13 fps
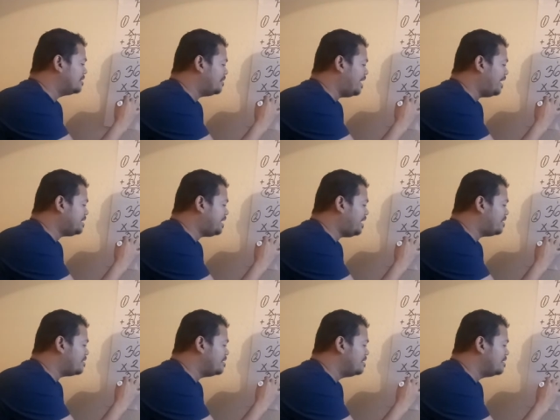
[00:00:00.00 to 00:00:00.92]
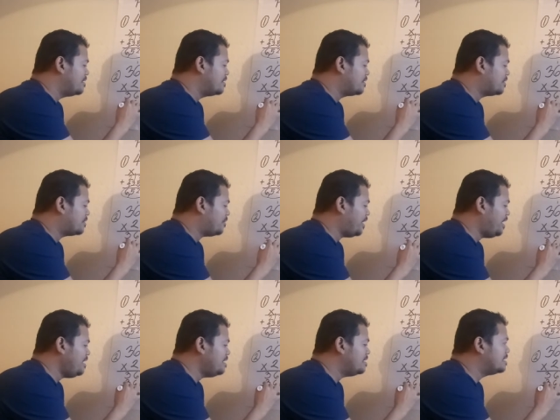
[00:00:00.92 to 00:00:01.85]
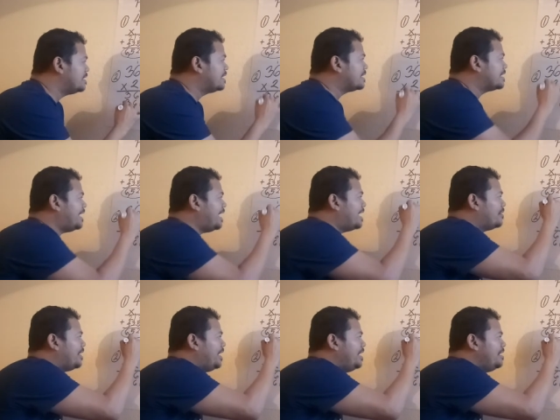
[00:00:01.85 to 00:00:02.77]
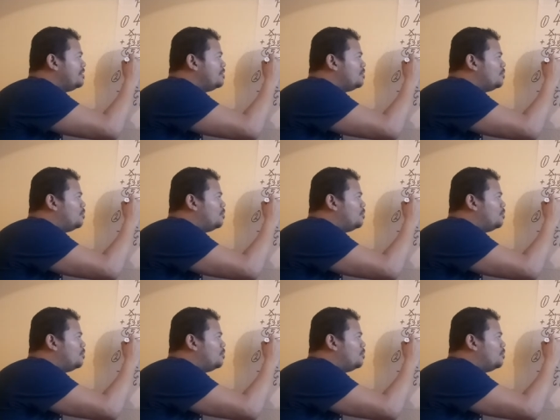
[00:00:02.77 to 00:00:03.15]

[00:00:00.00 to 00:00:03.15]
Right here. 3, carry